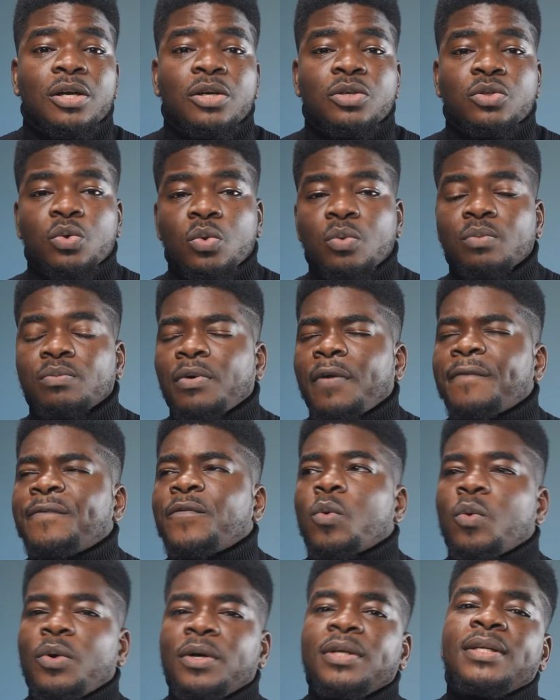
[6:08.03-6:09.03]
So
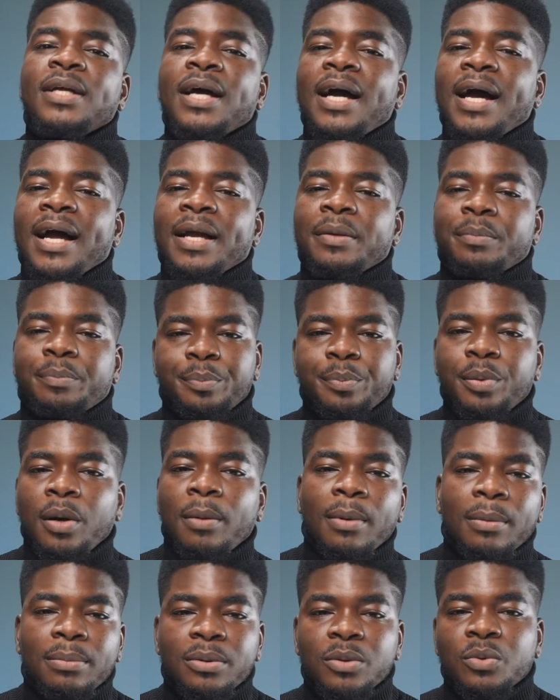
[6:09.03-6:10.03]
for one, I
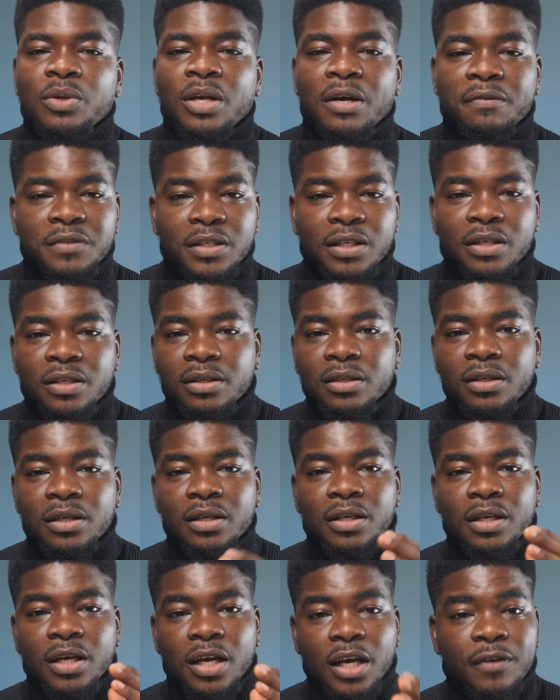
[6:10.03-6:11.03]
probably would have taken
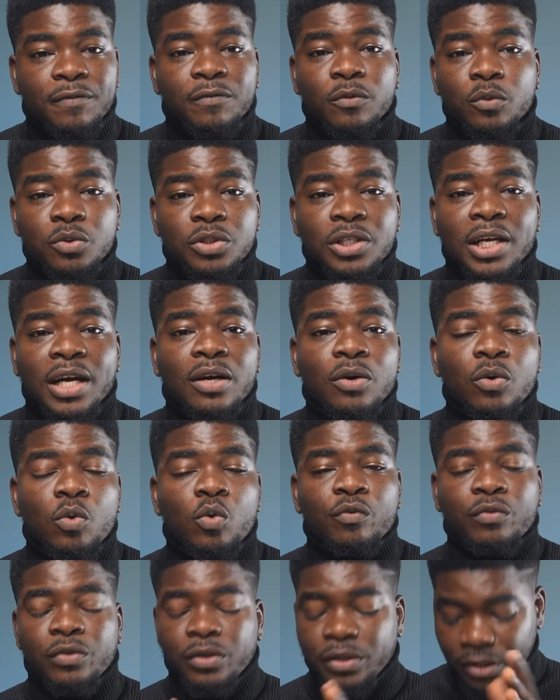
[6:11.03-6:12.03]
a headphone jack
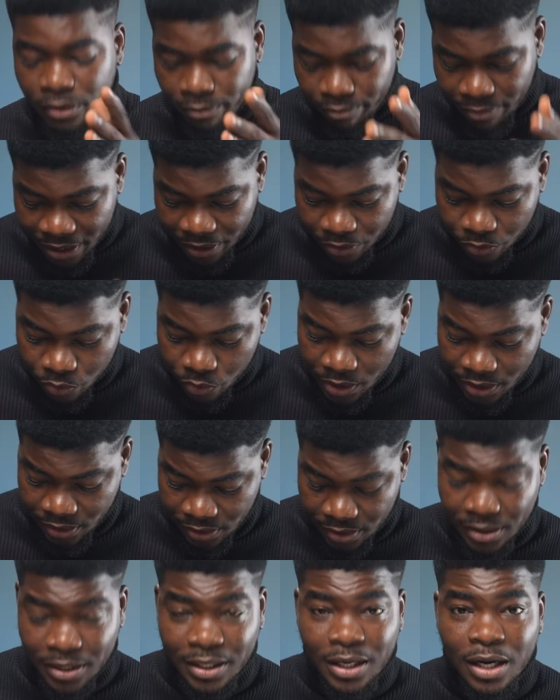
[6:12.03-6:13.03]
over the micro
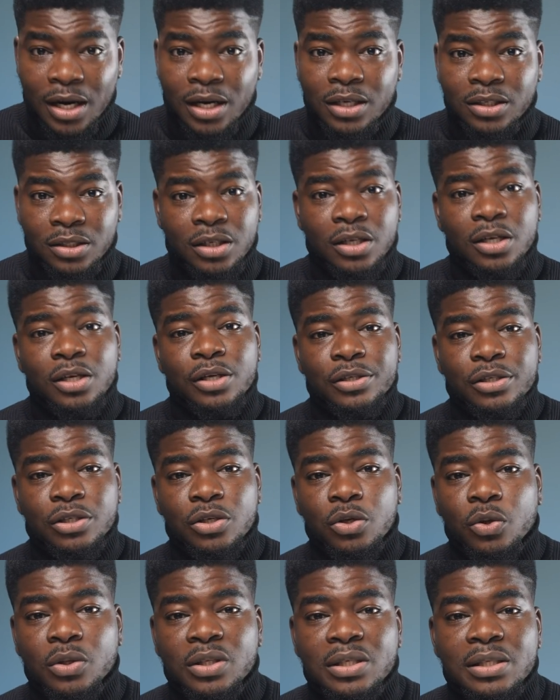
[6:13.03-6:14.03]
SD card
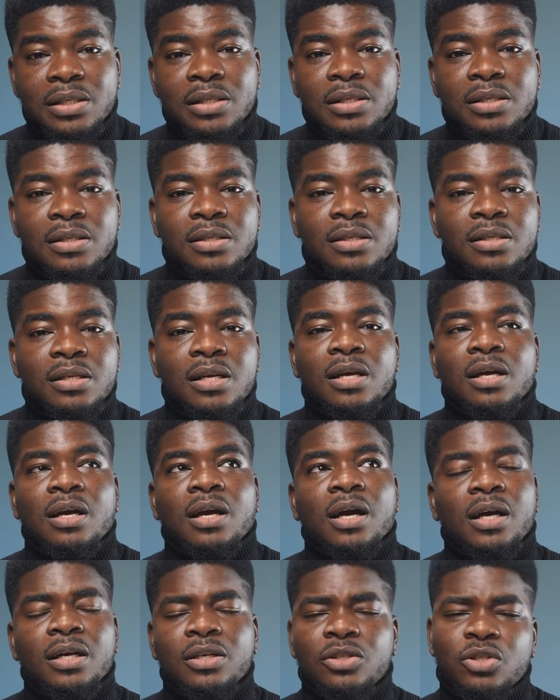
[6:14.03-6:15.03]
slot, since
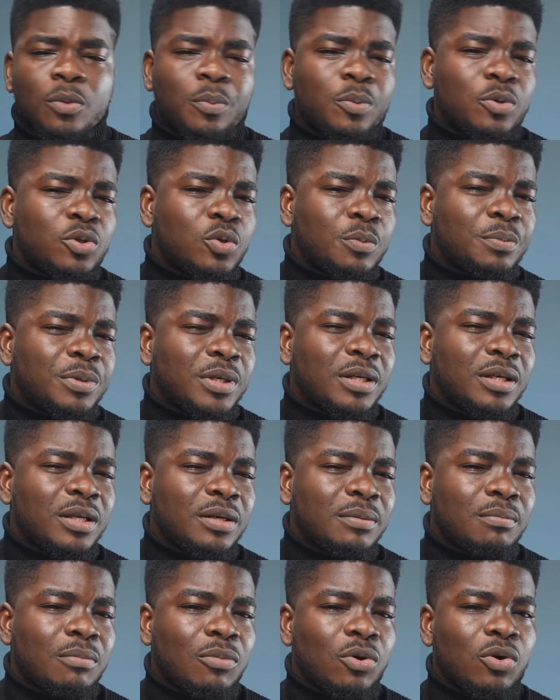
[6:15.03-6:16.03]
it's supposed to
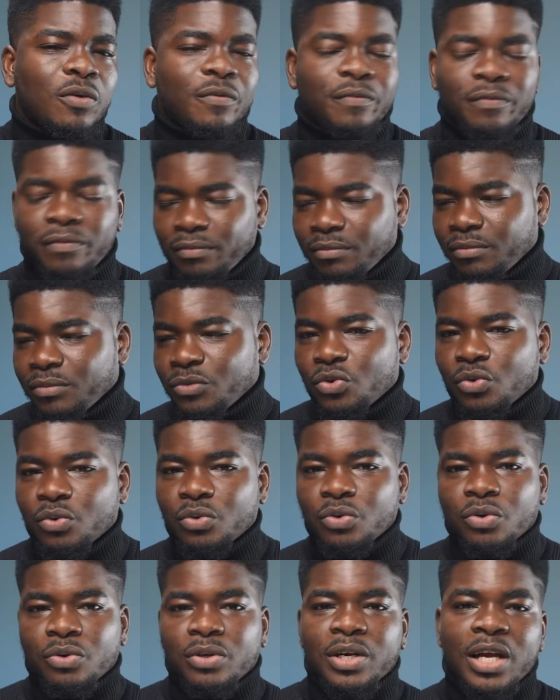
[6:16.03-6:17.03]
be more of
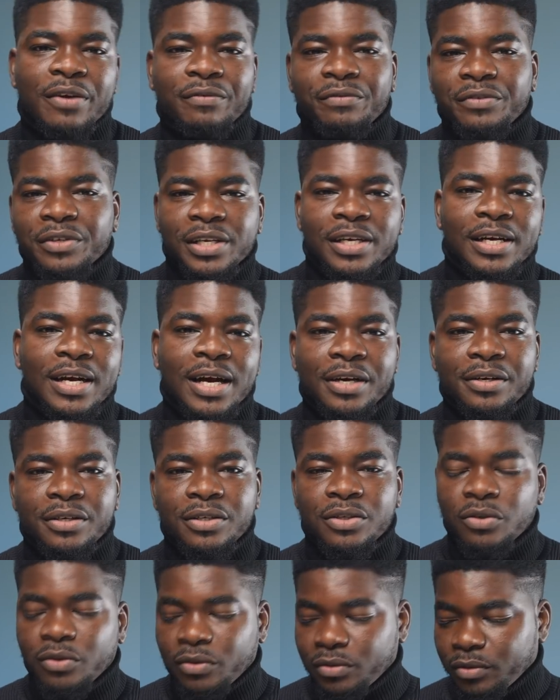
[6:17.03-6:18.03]
your everyday
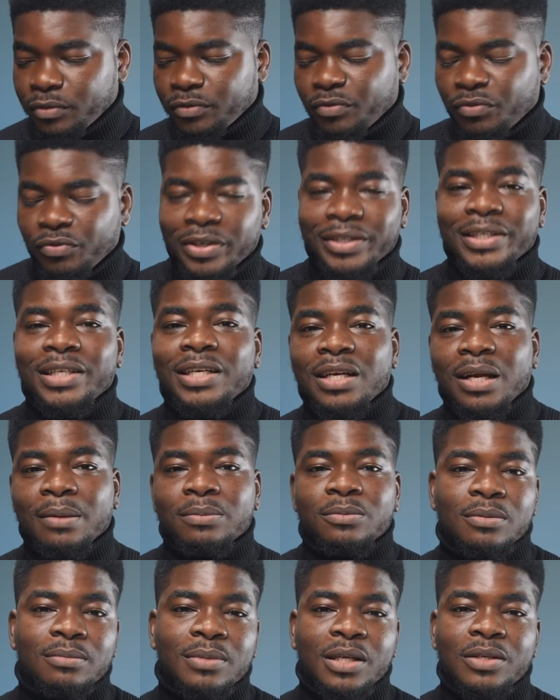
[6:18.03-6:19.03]
carry, your friendly
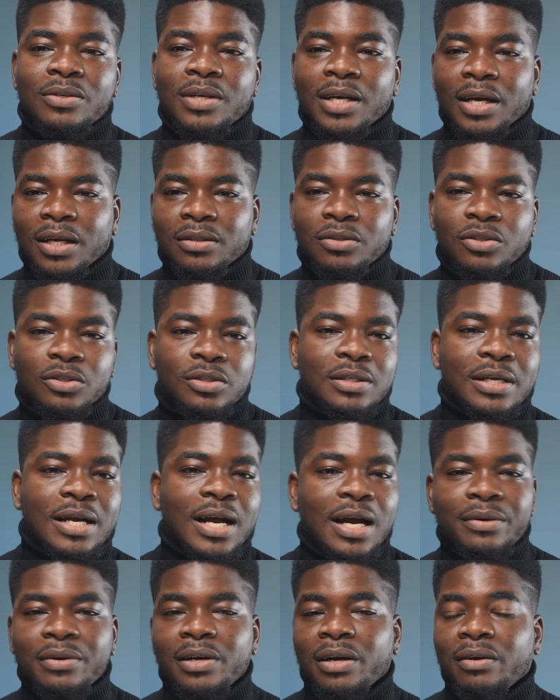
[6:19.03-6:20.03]
laptop that you can just
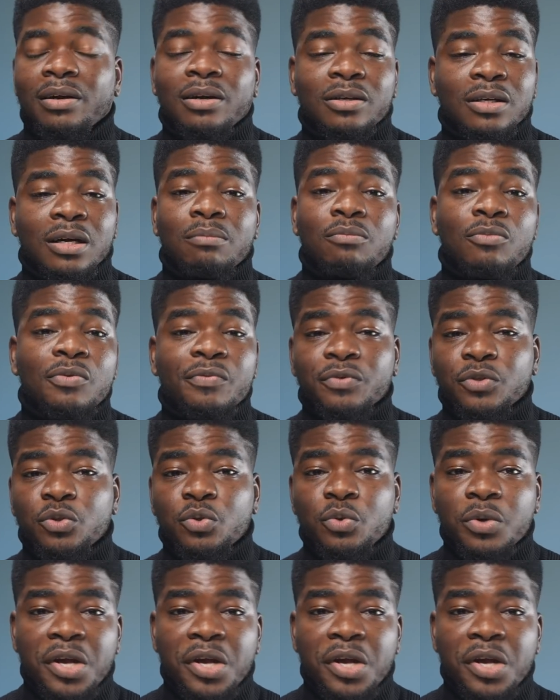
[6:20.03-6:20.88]
carry around and move with you